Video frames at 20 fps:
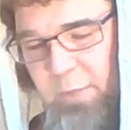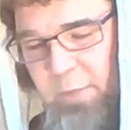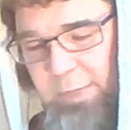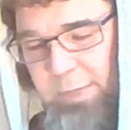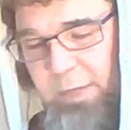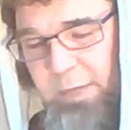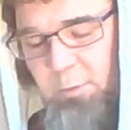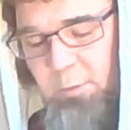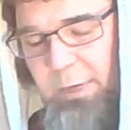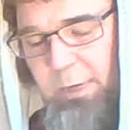
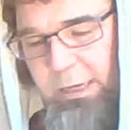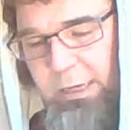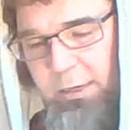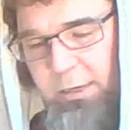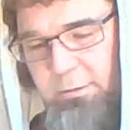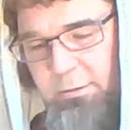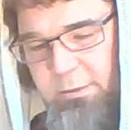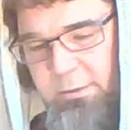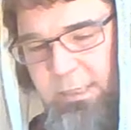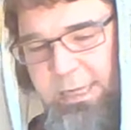
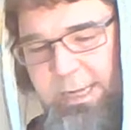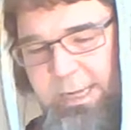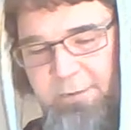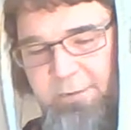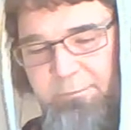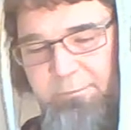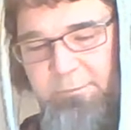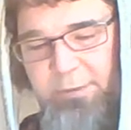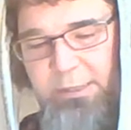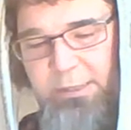Meanwhile,
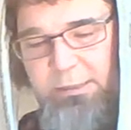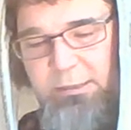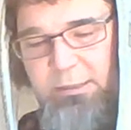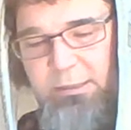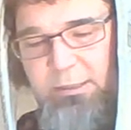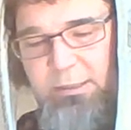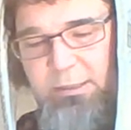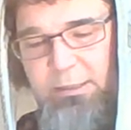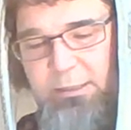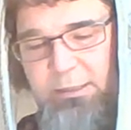Kepha
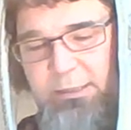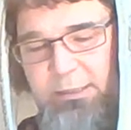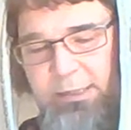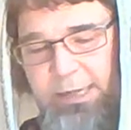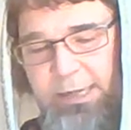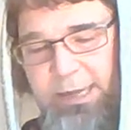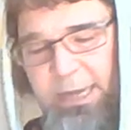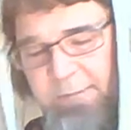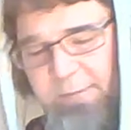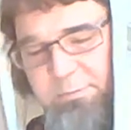
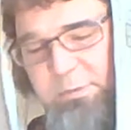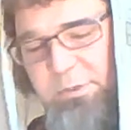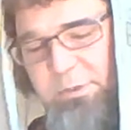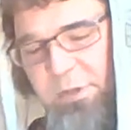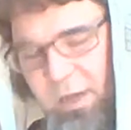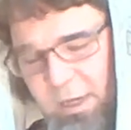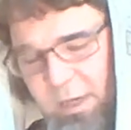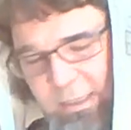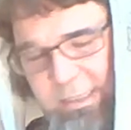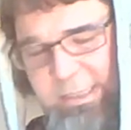kept
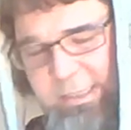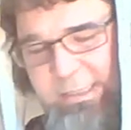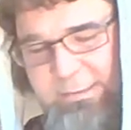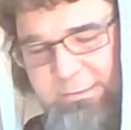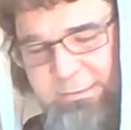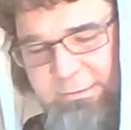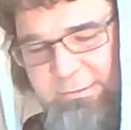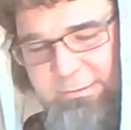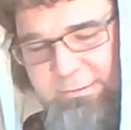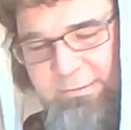
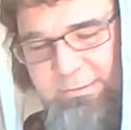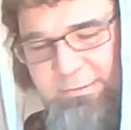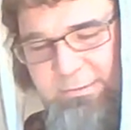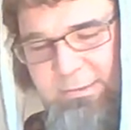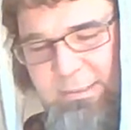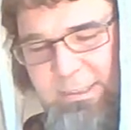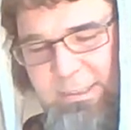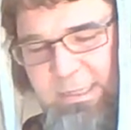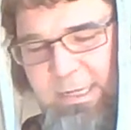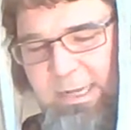knocking.
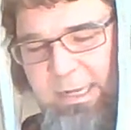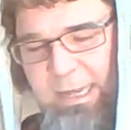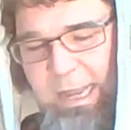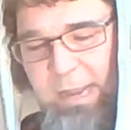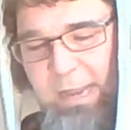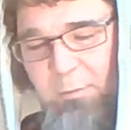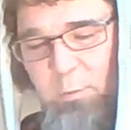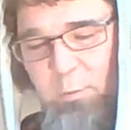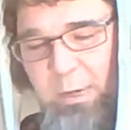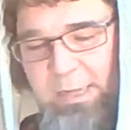
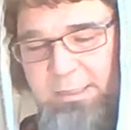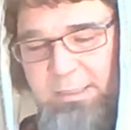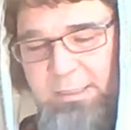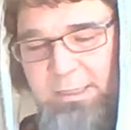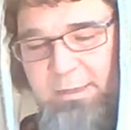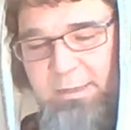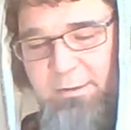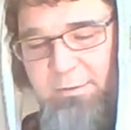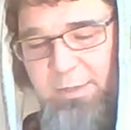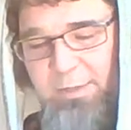And
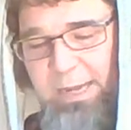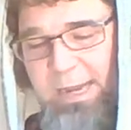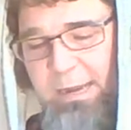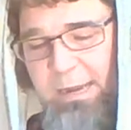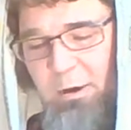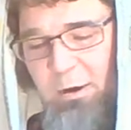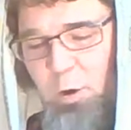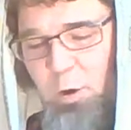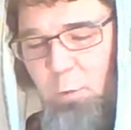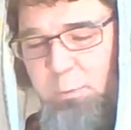when they
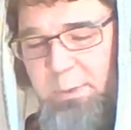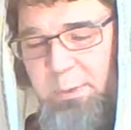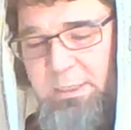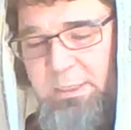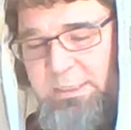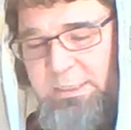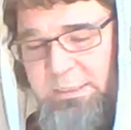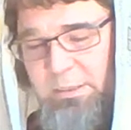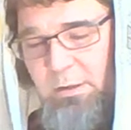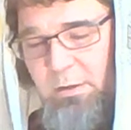opened
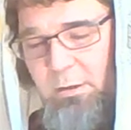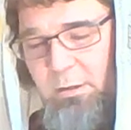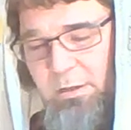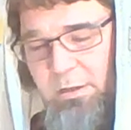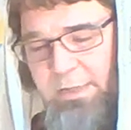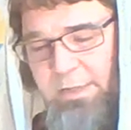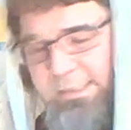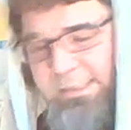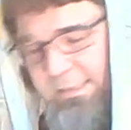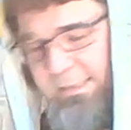the door,
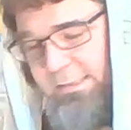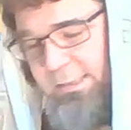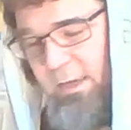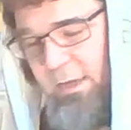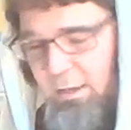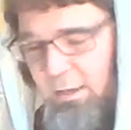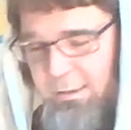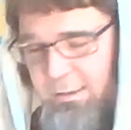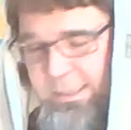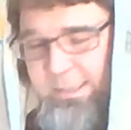they
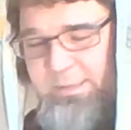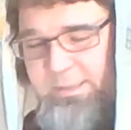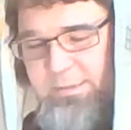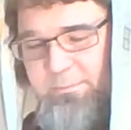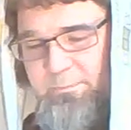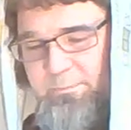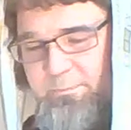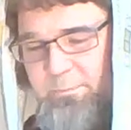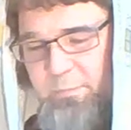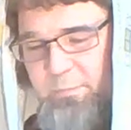saw him.
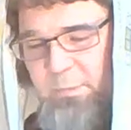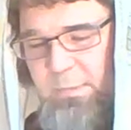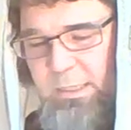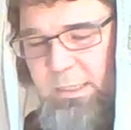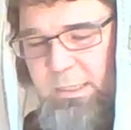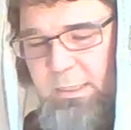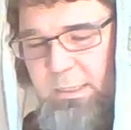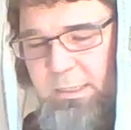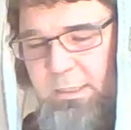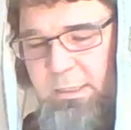
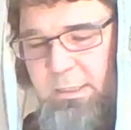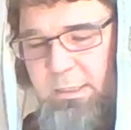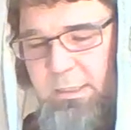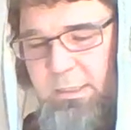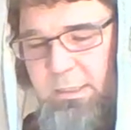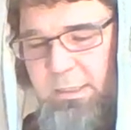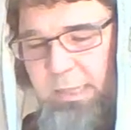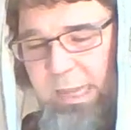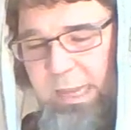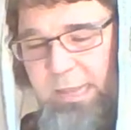
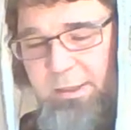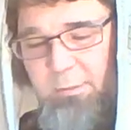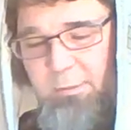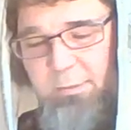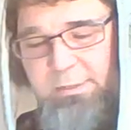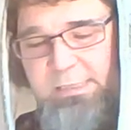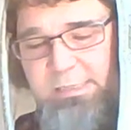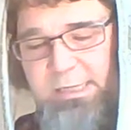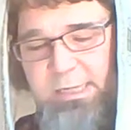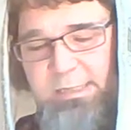And they were
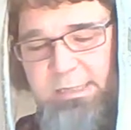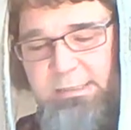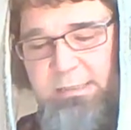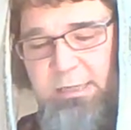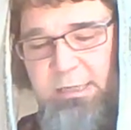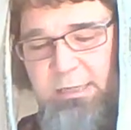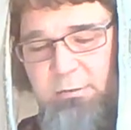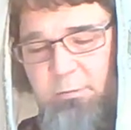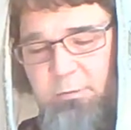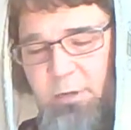uh,
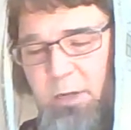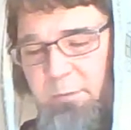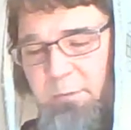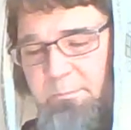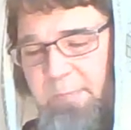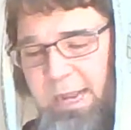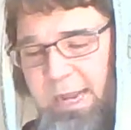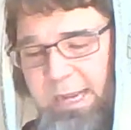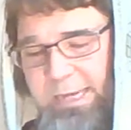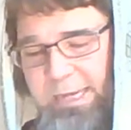uh,
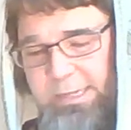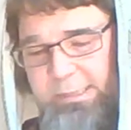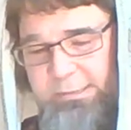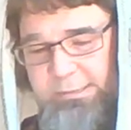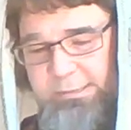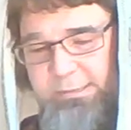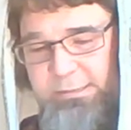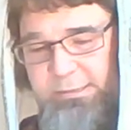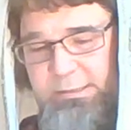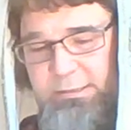
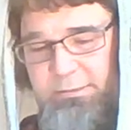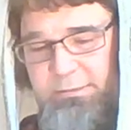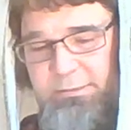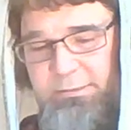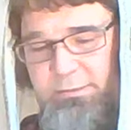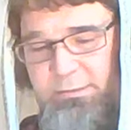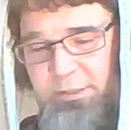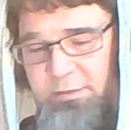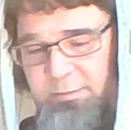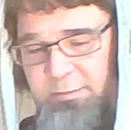amazed.
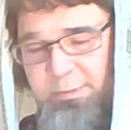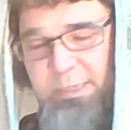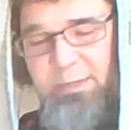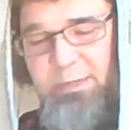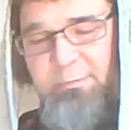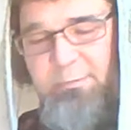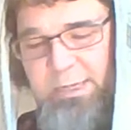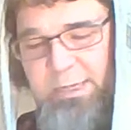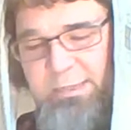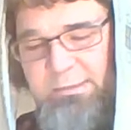You would be
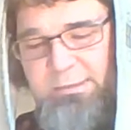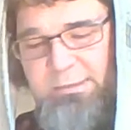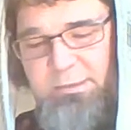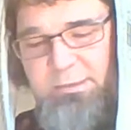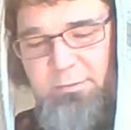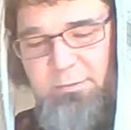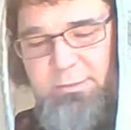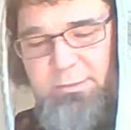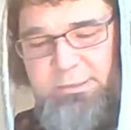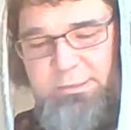amazed
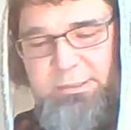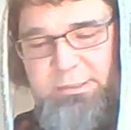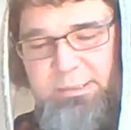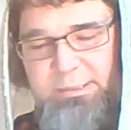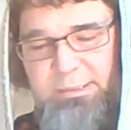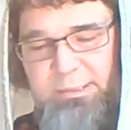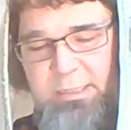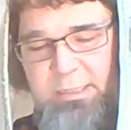too, wouldn't you?